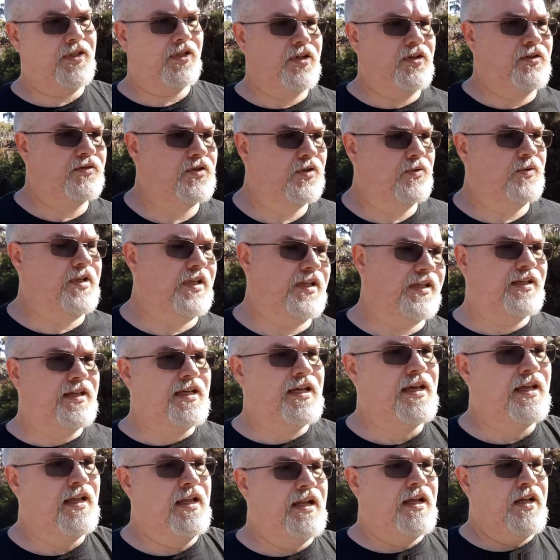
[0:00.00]
you know doing
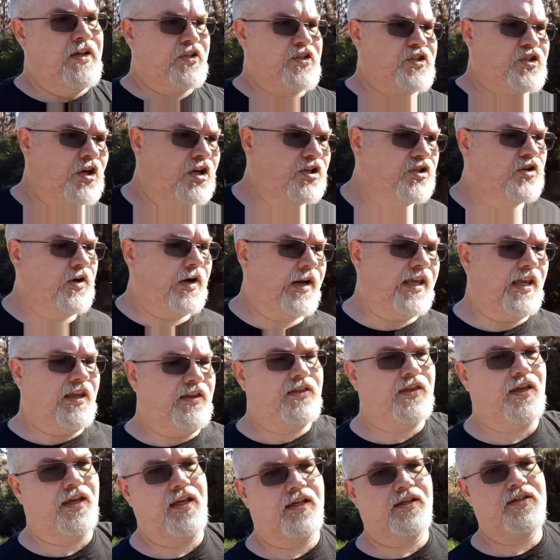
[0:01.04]
star trekky
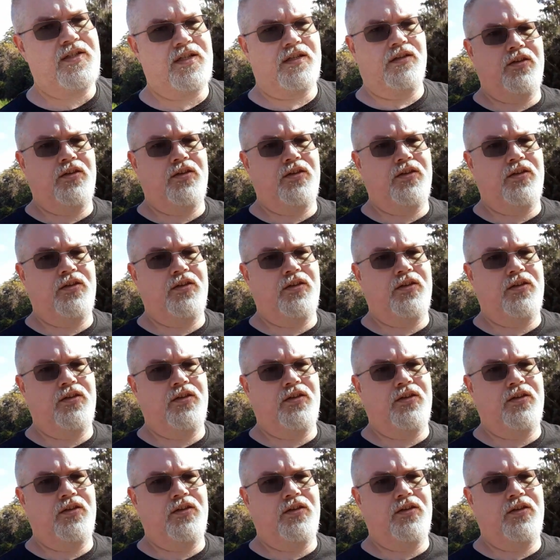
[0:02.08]
things